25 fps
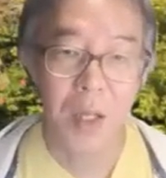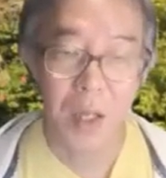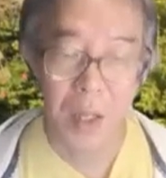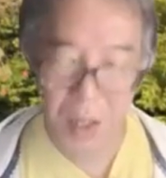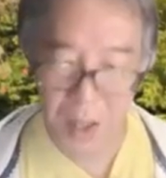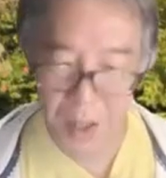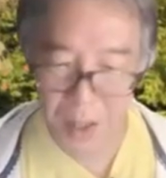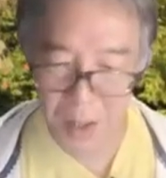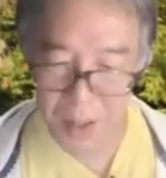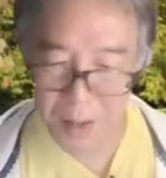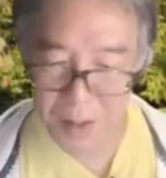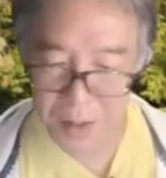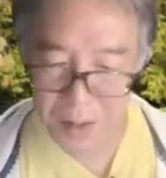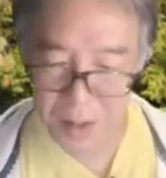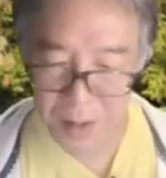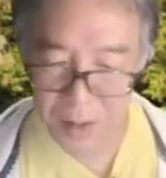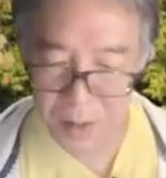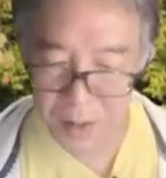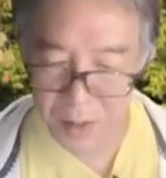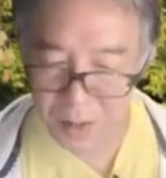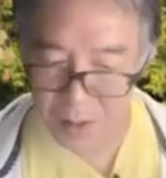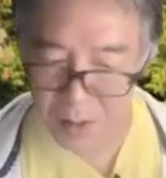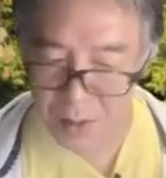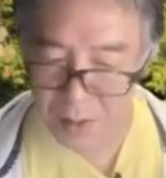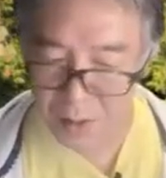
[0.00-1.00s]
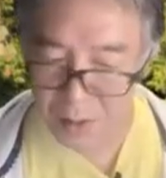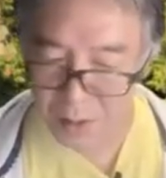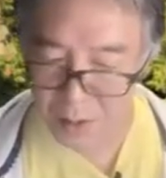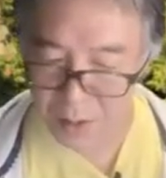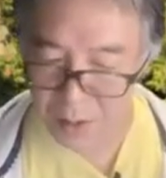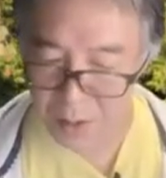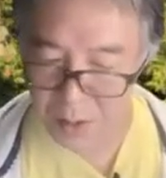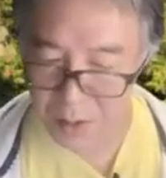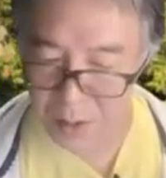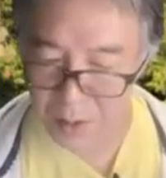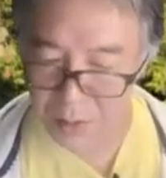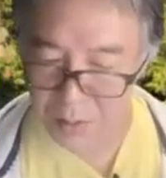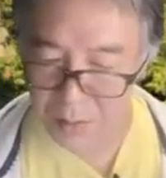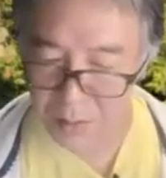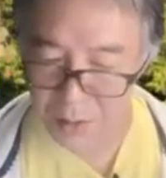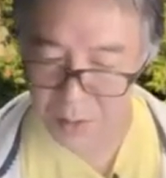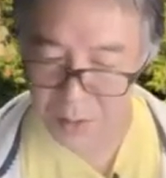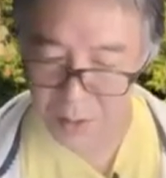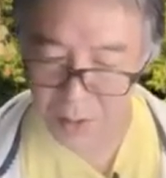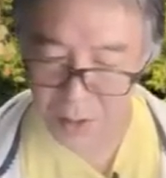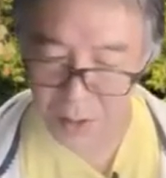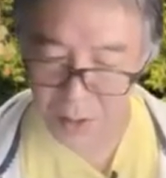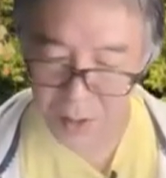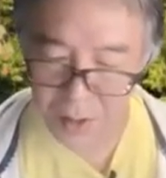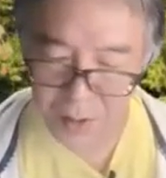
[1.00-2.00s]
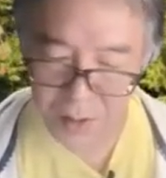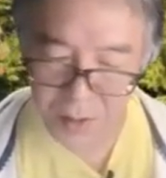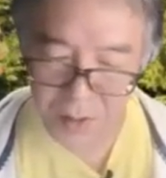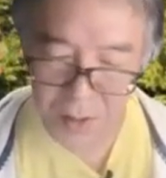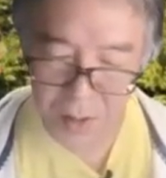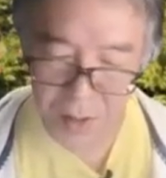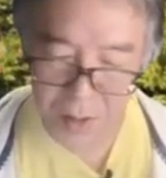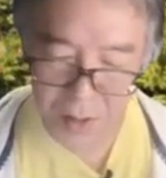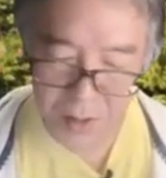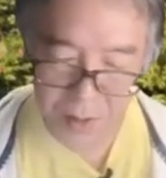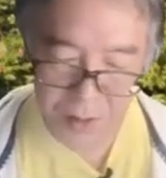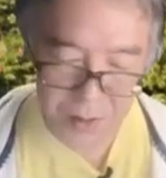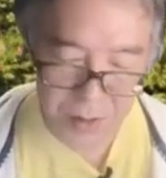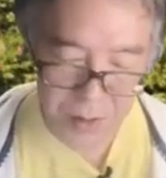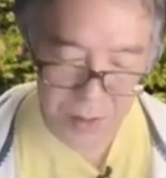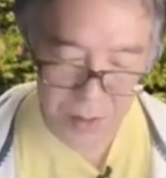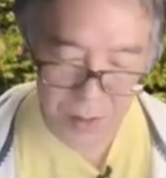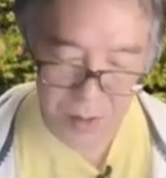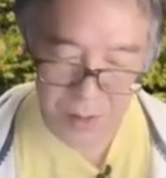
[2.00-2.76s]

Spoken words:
And the degree, and